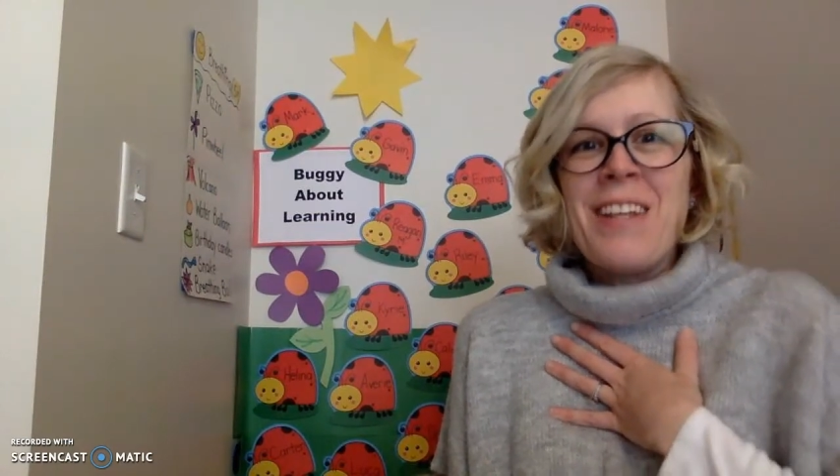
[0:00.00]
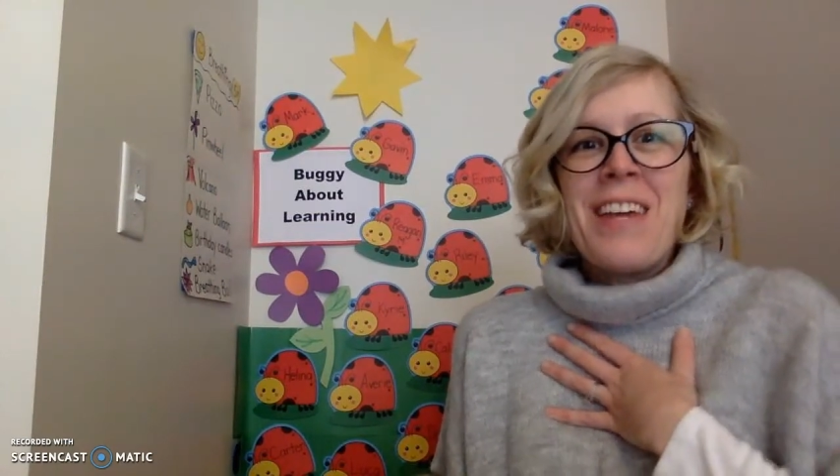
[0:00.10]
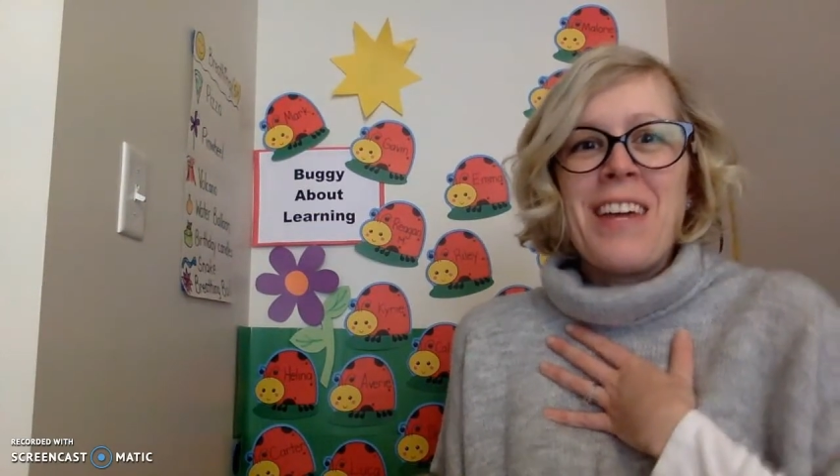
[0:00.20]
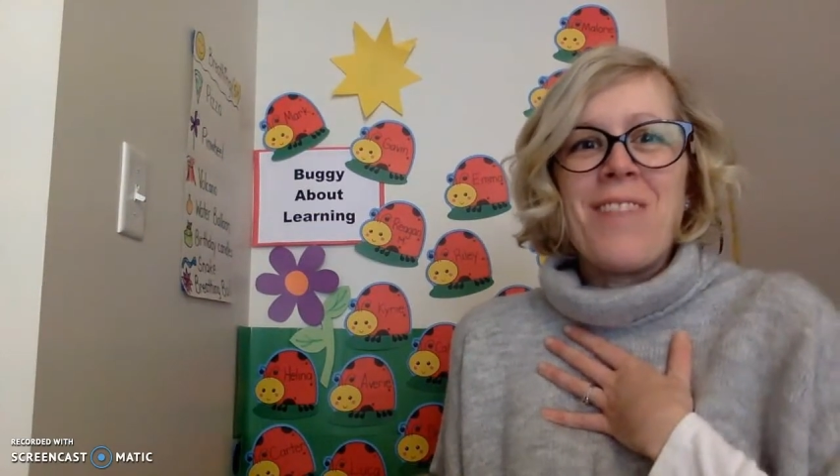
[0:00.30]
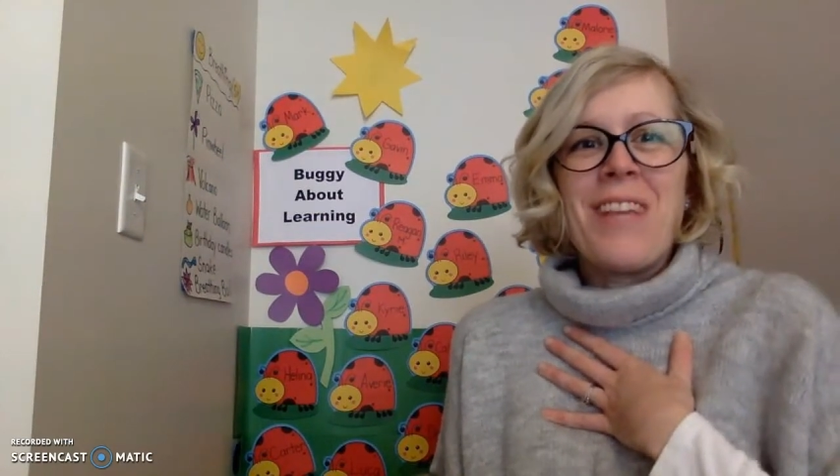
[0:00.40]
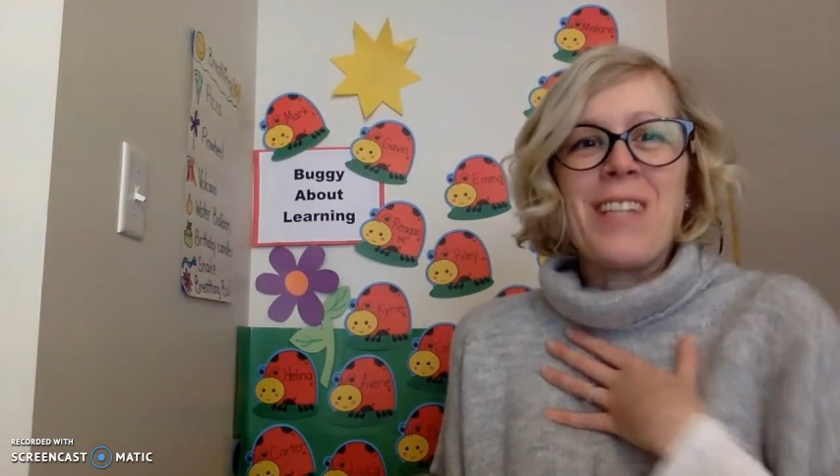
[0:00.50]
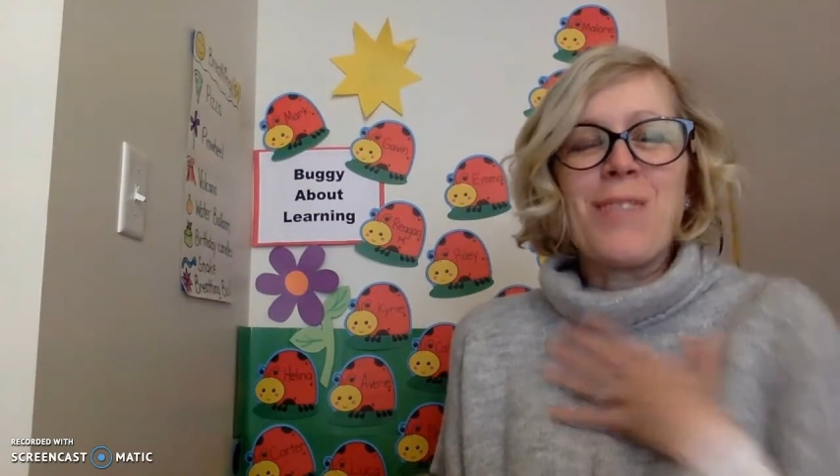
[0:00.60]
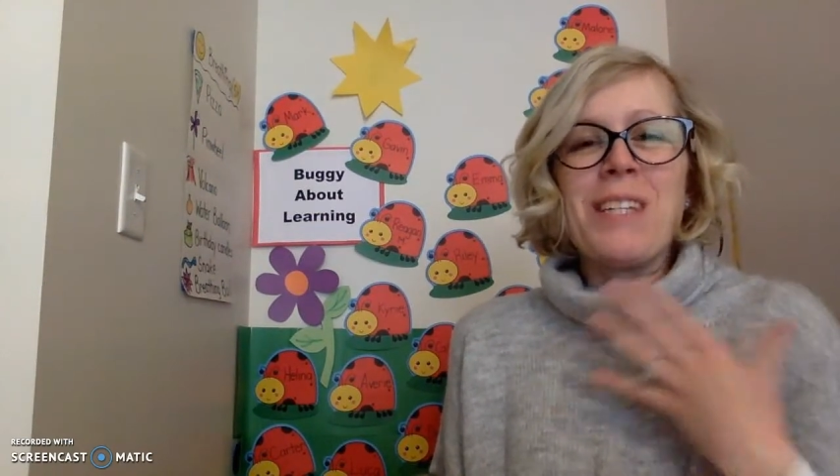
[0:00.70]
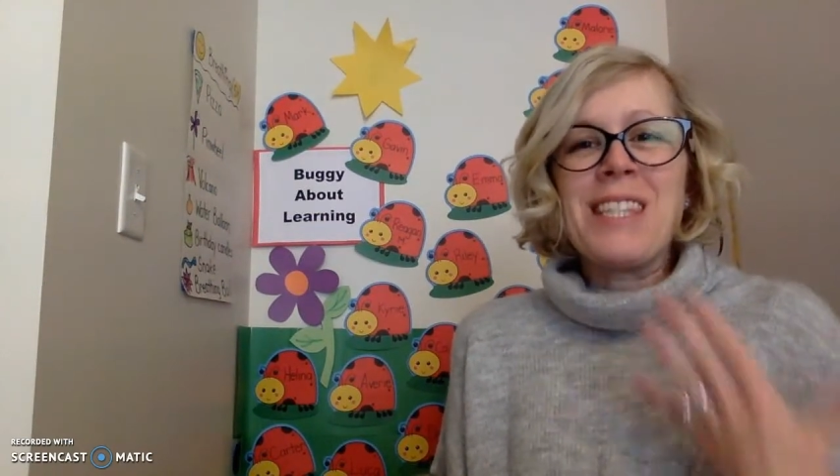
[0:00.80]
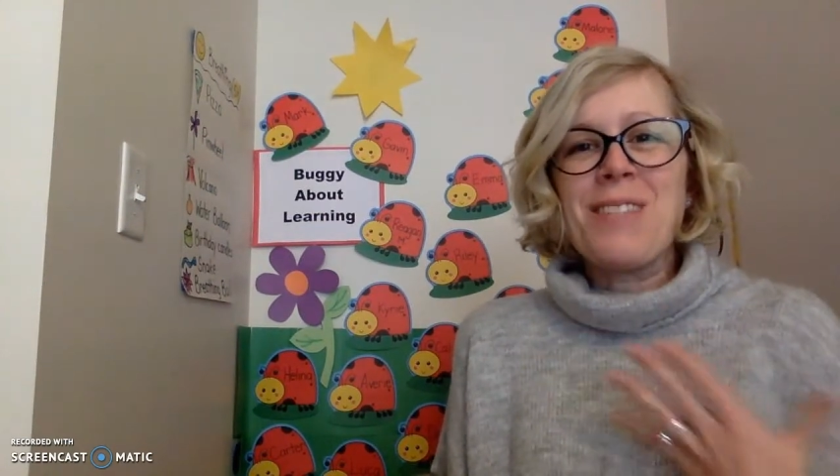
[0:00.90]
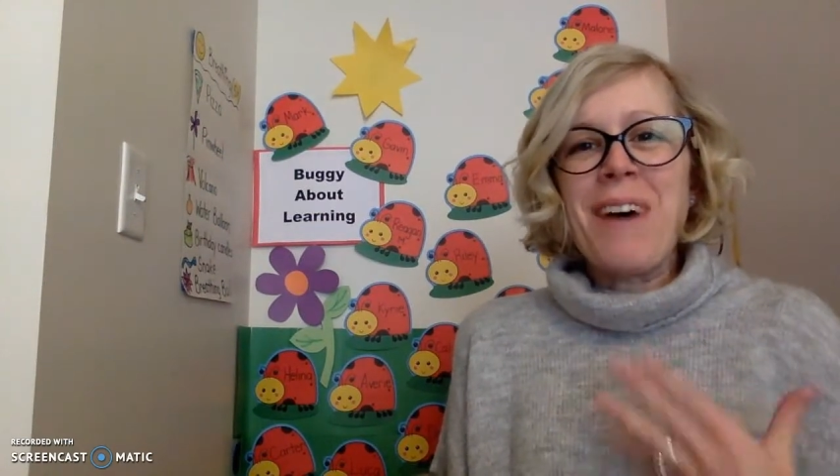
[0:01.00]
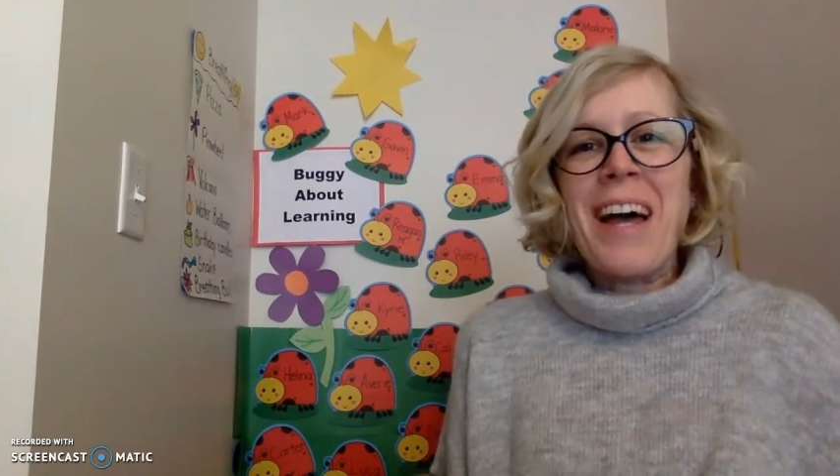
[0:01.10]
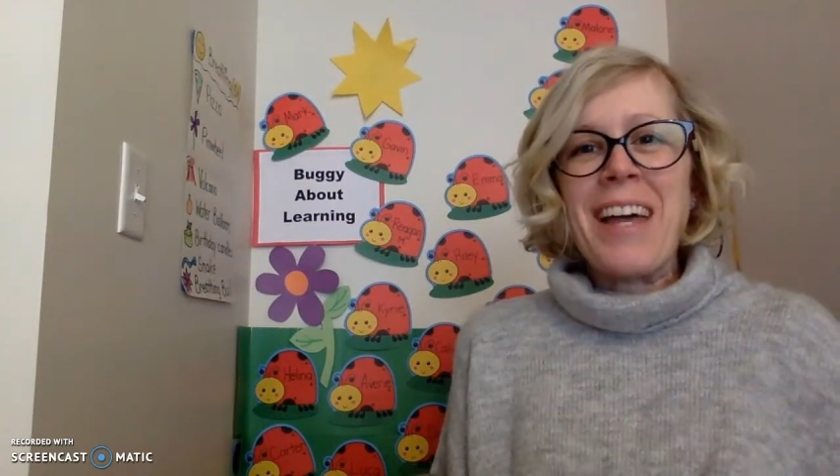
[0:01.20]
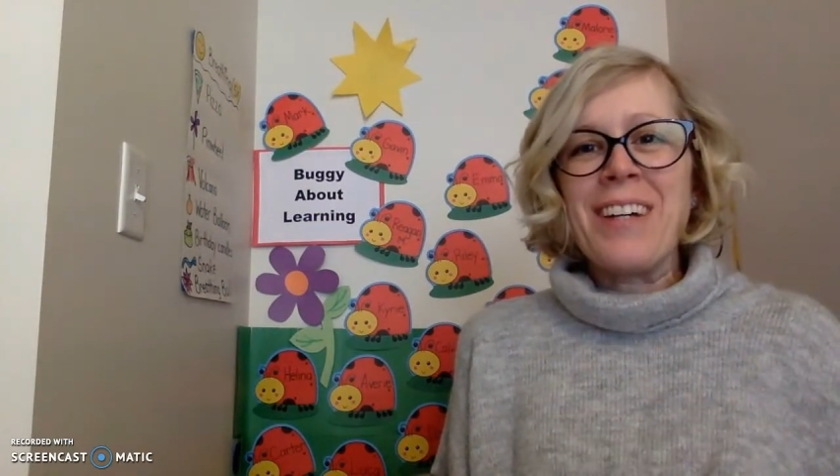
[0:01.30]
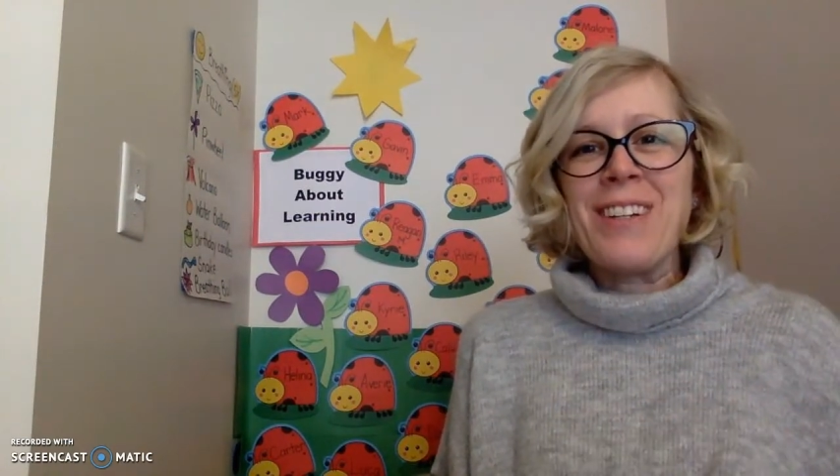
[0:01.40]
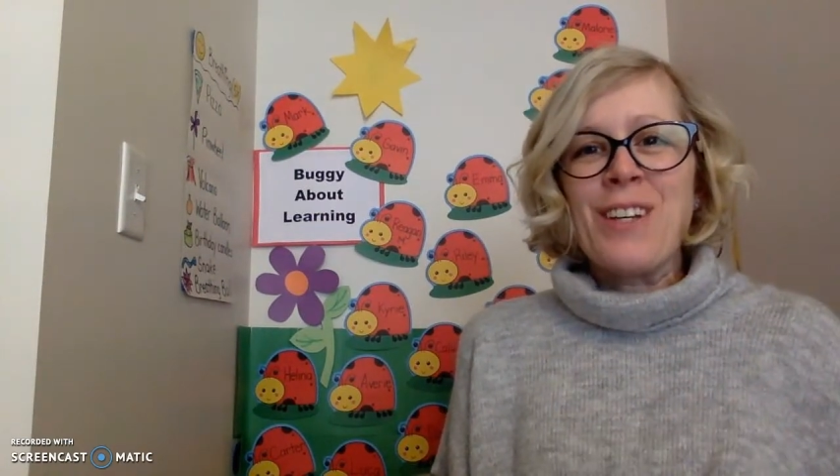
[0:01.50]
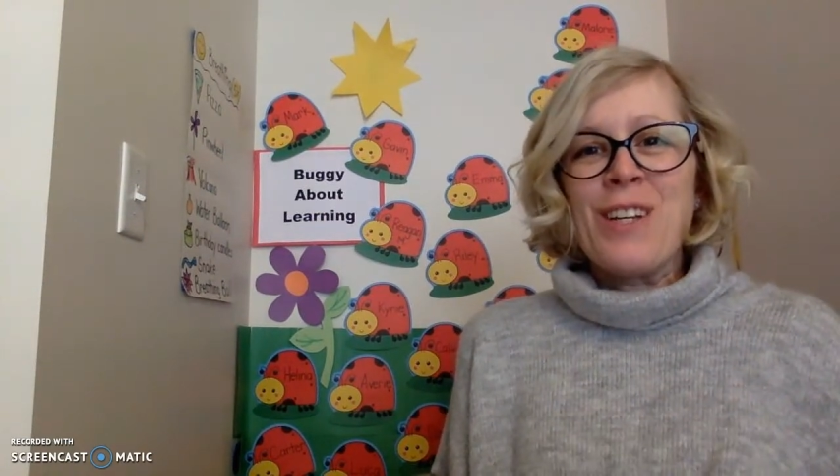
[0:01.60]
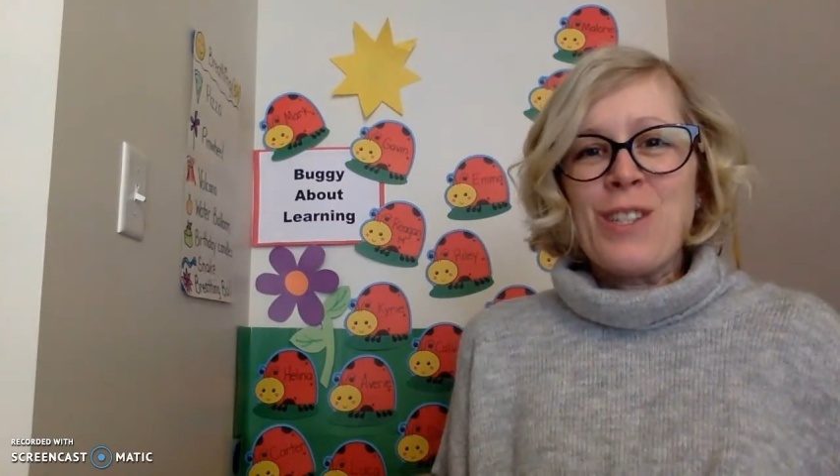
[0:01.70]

It makes me smile.